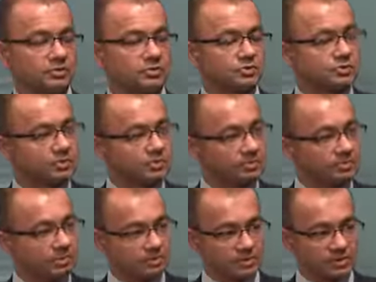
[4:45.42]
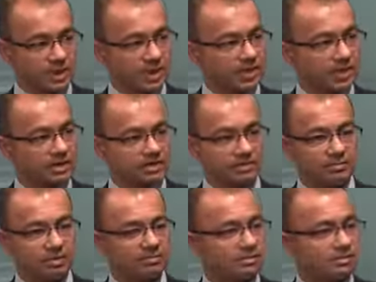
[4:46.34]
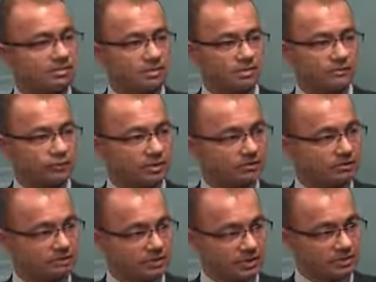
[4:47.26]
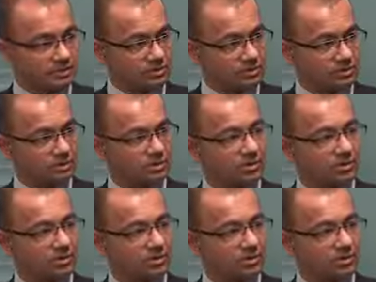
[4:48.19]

this was not something which was highlighted maybe 30, 40, 50 years ago.